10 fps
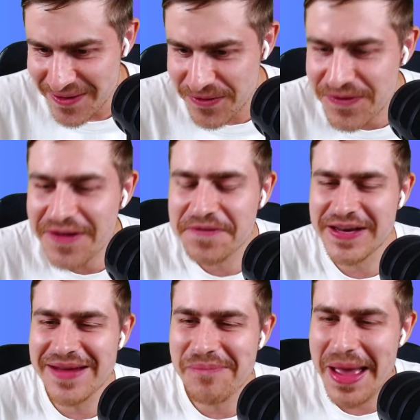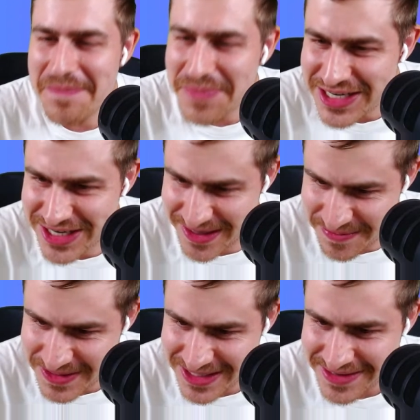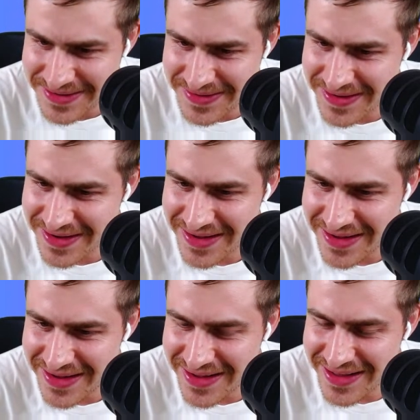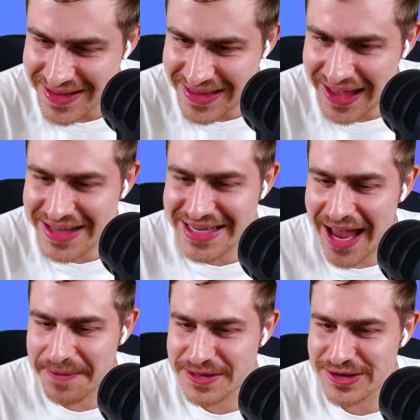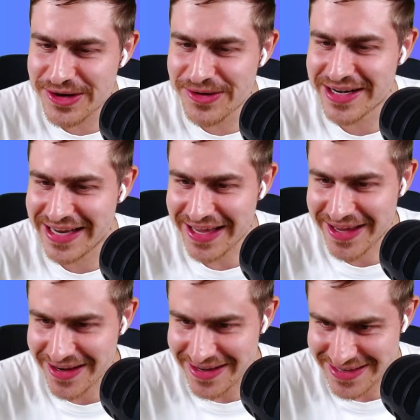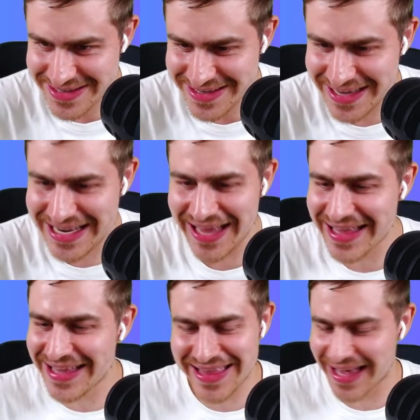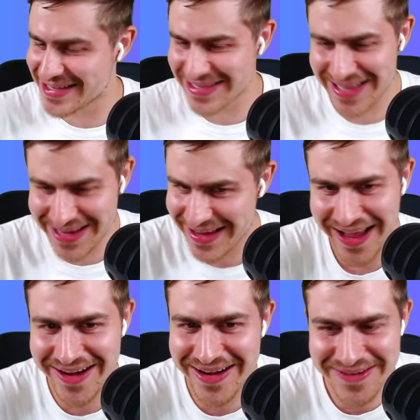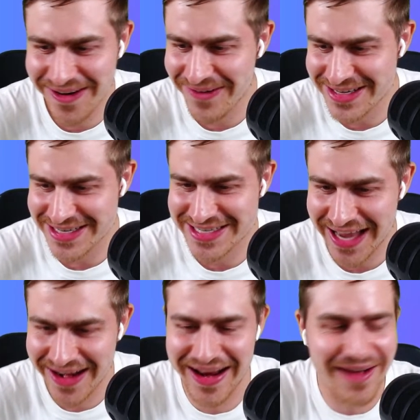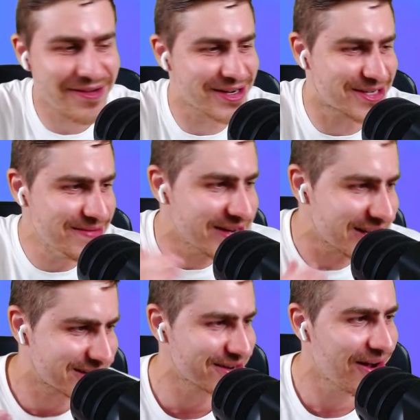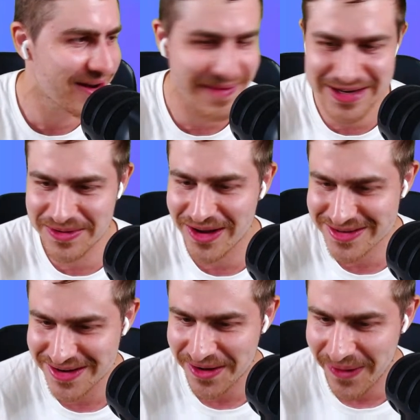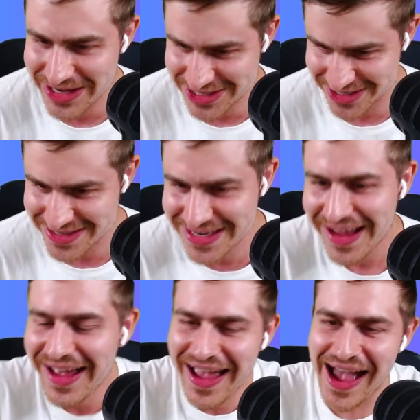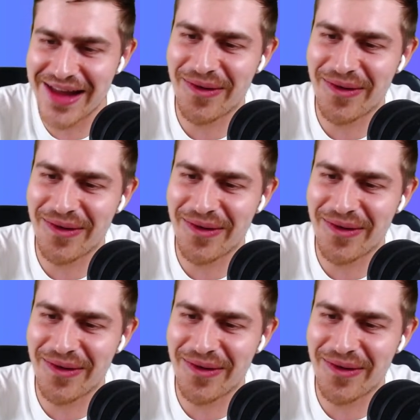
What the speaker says: 50 memberships. That is absolutely ridiculous. That's like, I don't even know what to say. Now I've got 2 minutes to go and I'm meant to be asking questions. And